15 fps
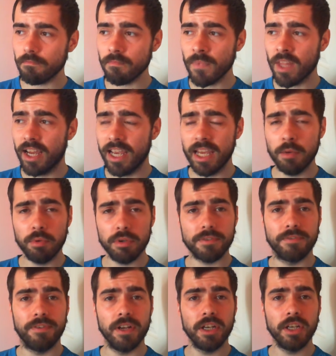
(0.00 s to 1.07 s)
He was
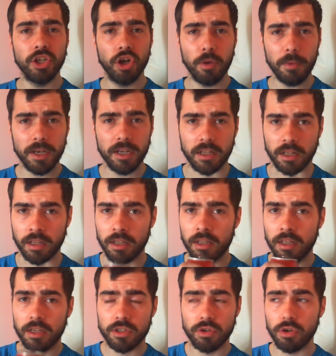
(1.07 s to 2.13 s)
phenomenal.
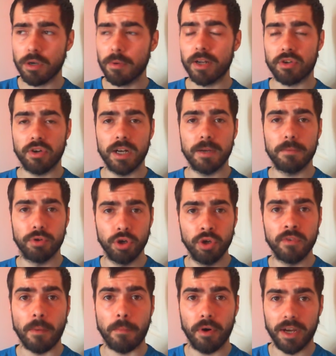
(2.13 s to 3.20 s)
Talk about trying to prove a
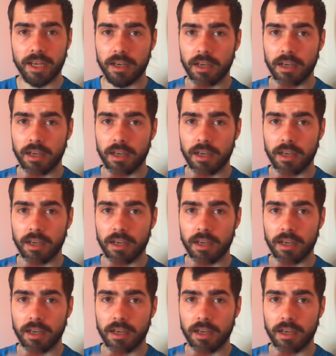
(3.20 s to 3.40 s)
point.